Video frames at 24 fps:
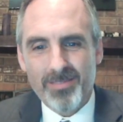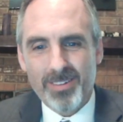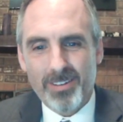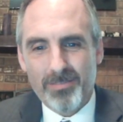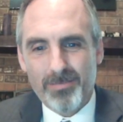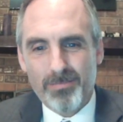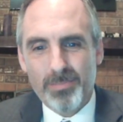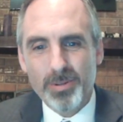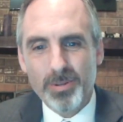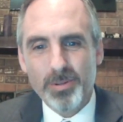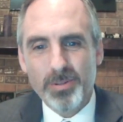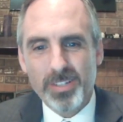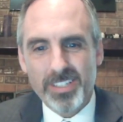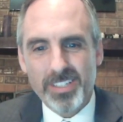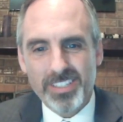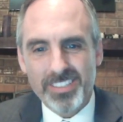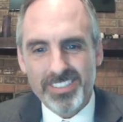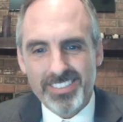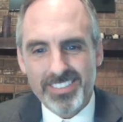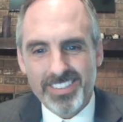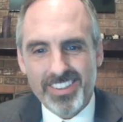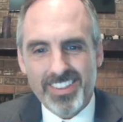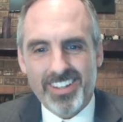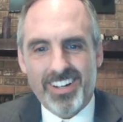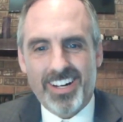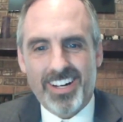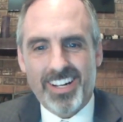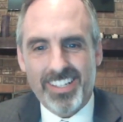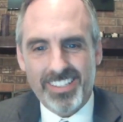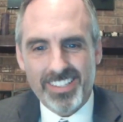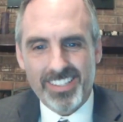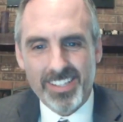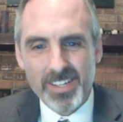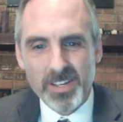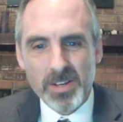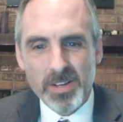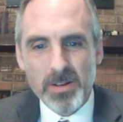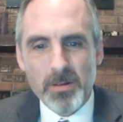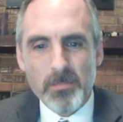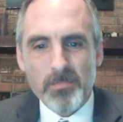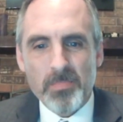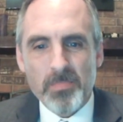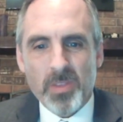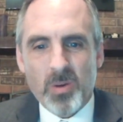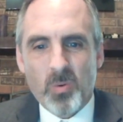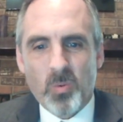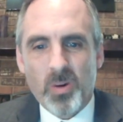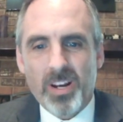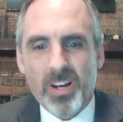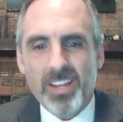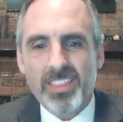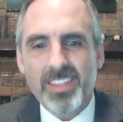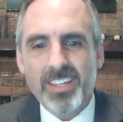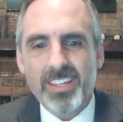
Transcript: Buddha's thought. What I think